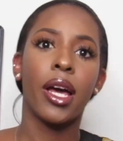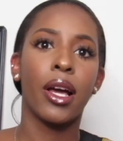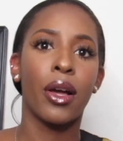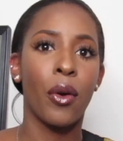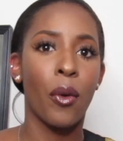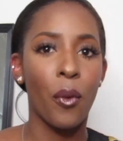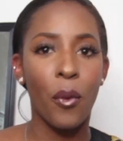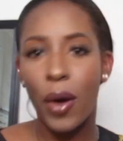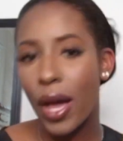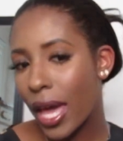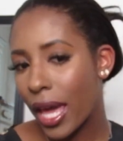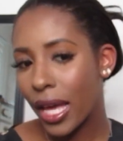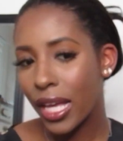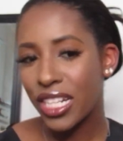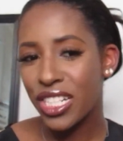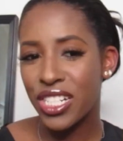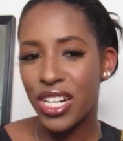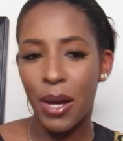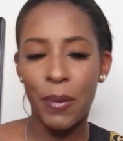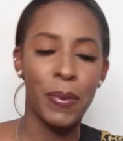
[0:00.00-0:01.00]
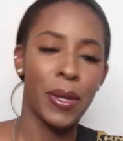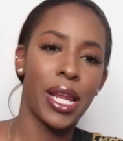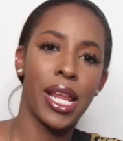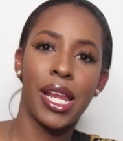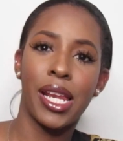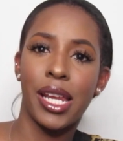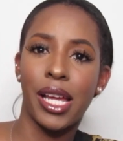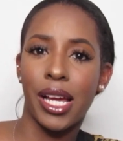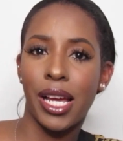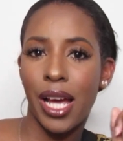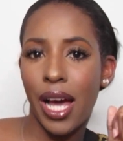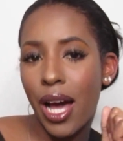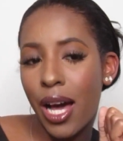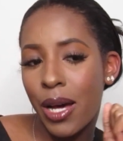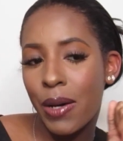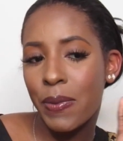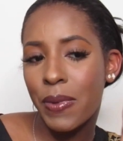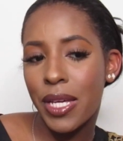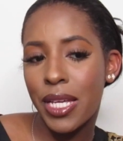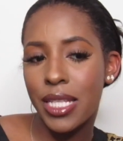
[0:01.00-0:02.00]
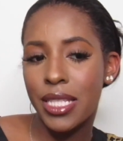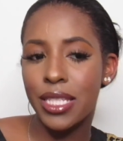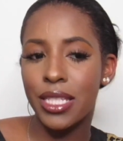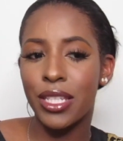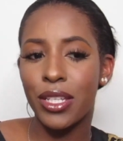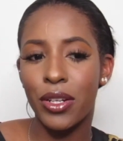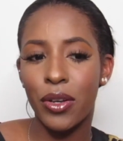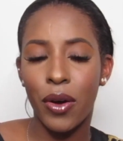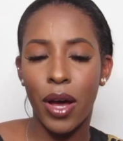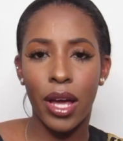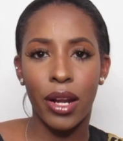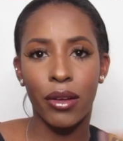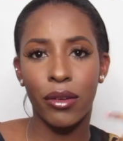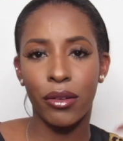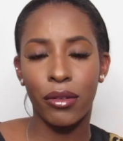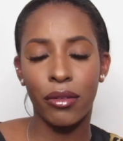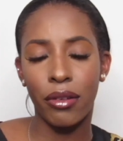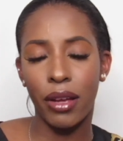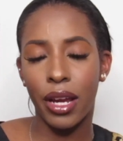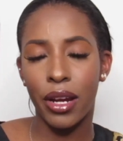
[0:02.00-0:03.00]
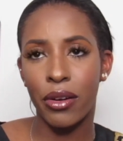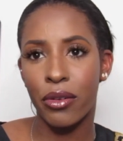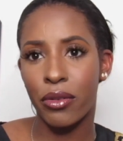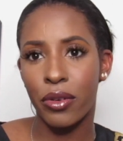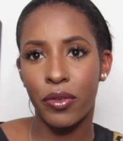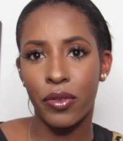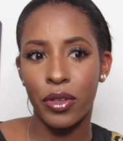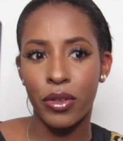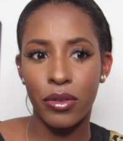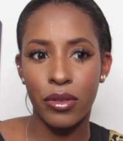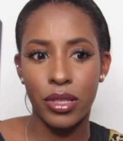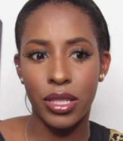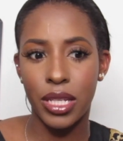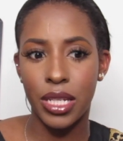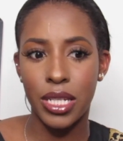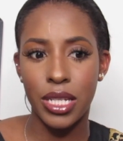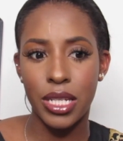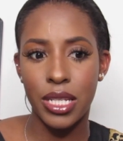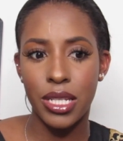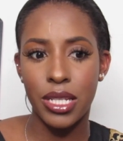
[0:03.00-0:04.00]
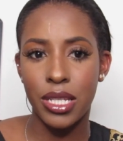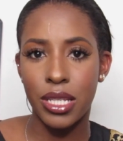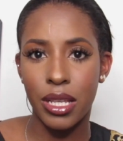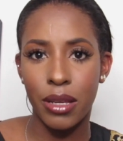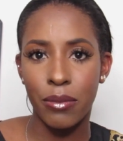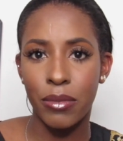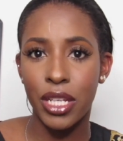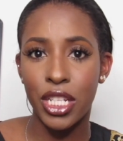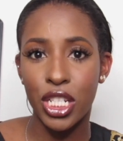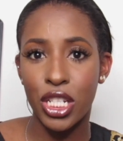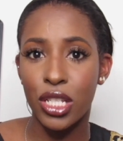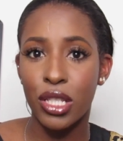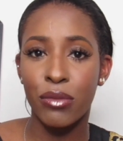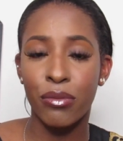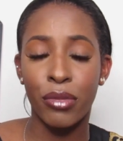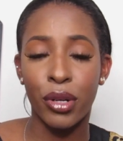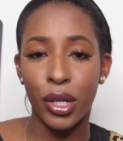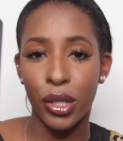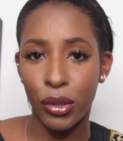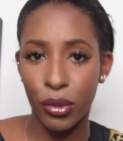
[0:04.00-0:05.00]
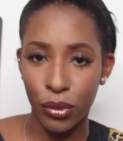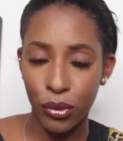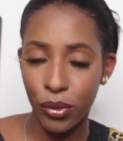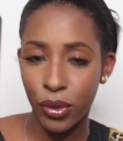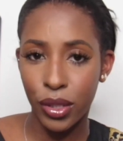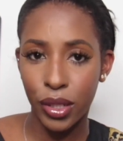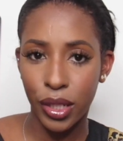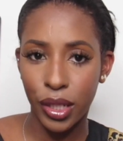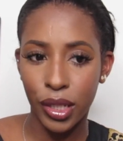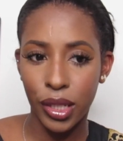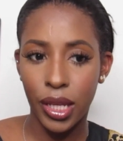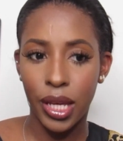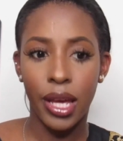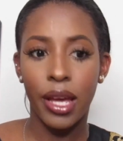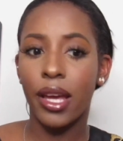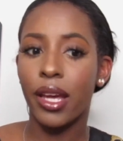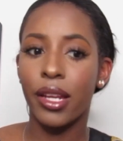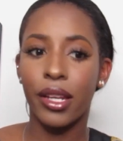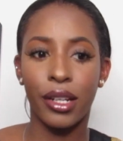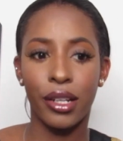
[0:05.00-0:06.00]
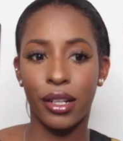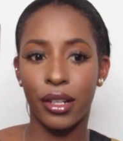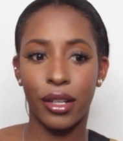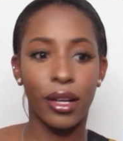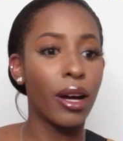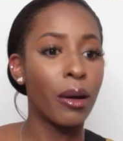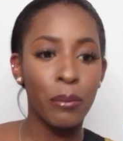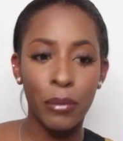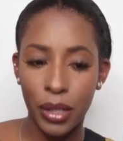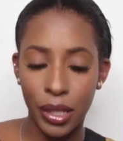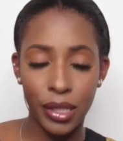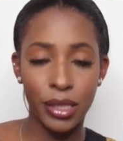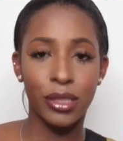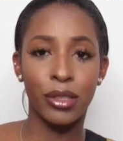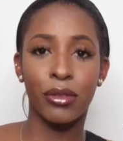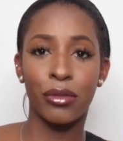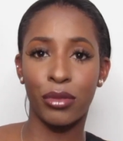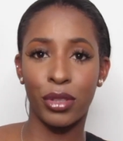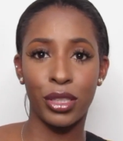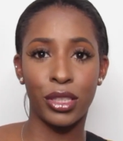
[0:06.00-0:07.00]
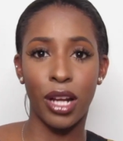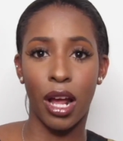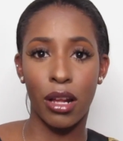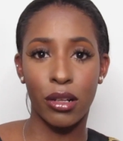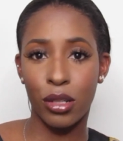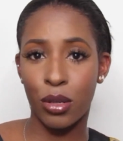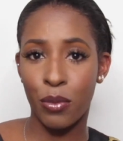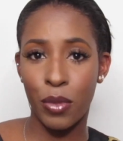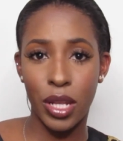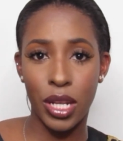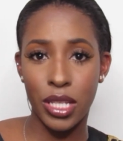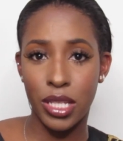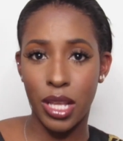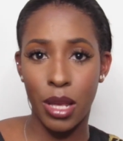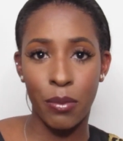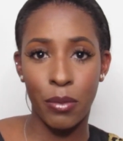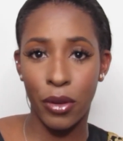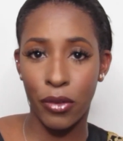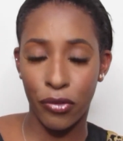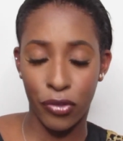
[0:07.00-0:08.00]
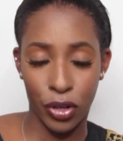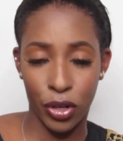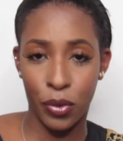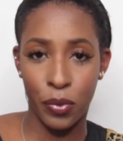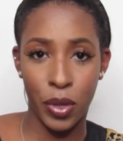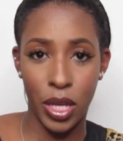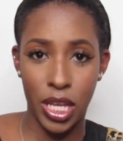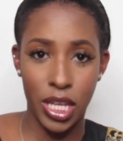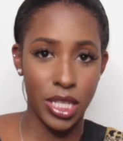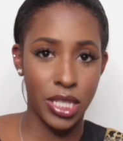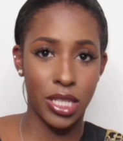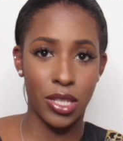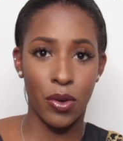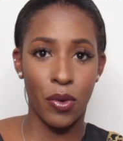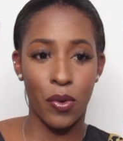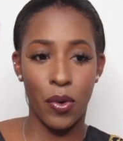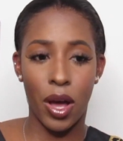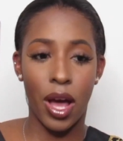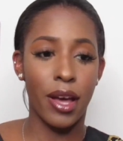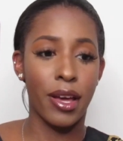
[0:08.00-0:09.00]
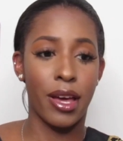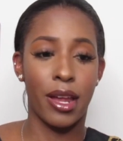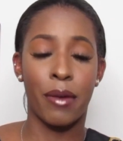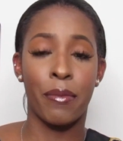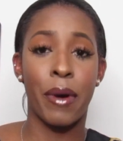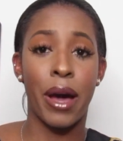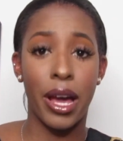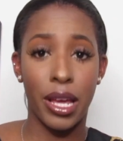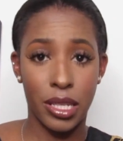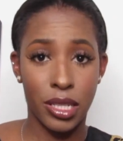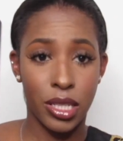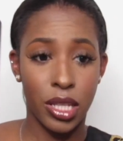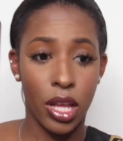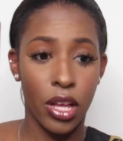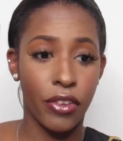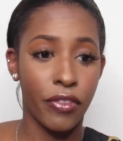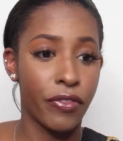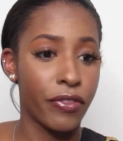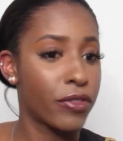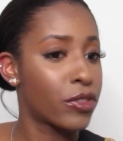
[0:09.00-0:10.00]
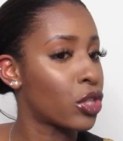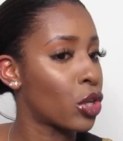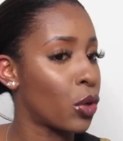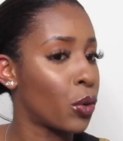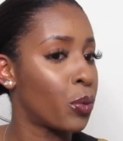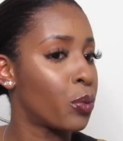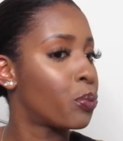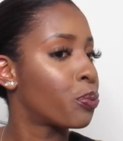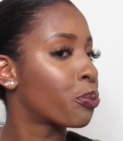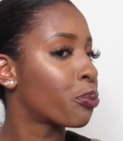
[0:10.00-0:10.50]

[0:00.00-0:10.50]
go ahead, drop it in the comments. You know, I don't do hair reviews because a bitch is broke. And companies don't reach out to me to send me free wigs, so I gotta buy stuff. So,